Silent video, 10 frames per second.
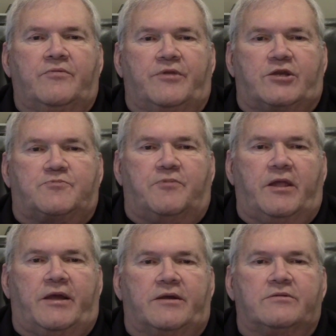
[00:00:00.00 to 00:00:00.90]
These
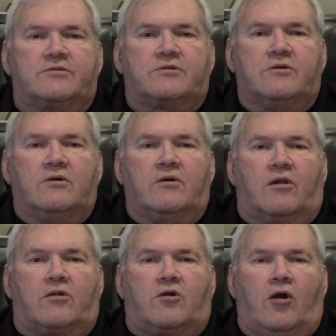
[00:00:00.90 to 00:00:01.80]
plans
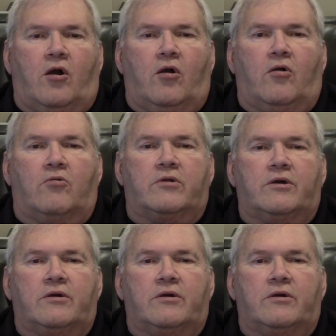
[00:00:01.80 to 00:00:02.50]
are called